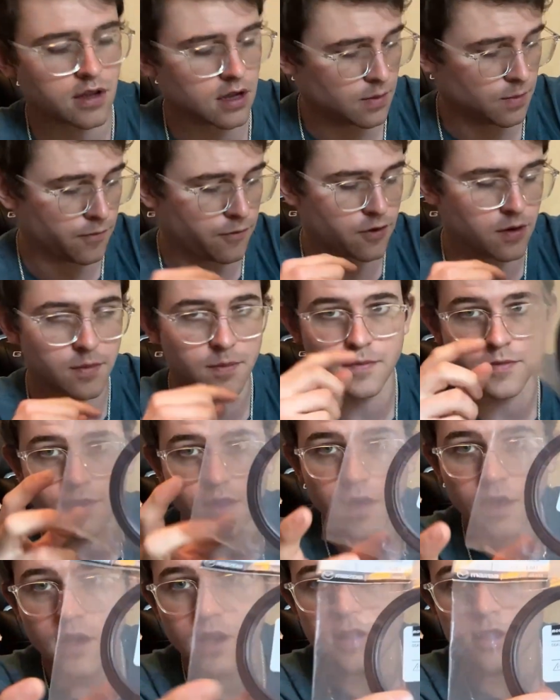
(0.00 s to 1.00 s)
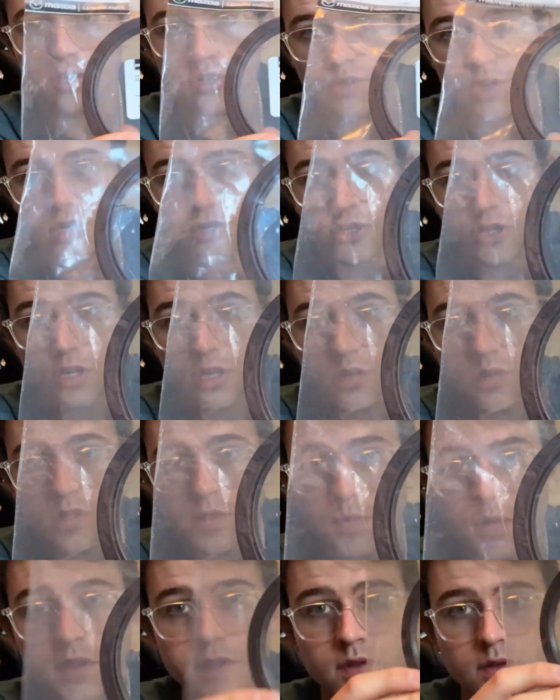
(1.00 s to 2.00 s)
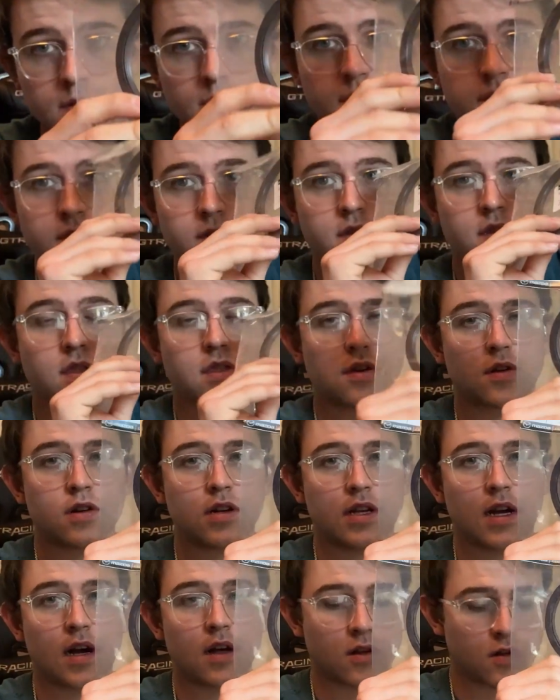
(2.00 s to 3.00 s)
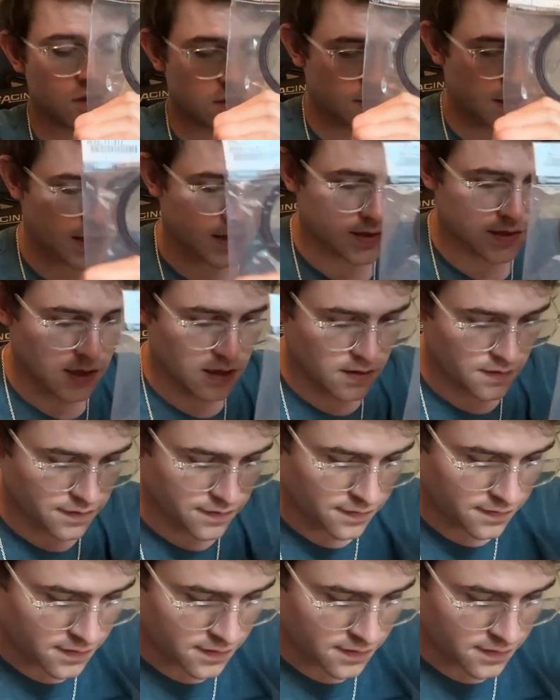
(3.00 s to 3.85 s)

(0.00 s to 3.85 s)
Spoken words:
from the Treasure Coast, but this is $30 by itself.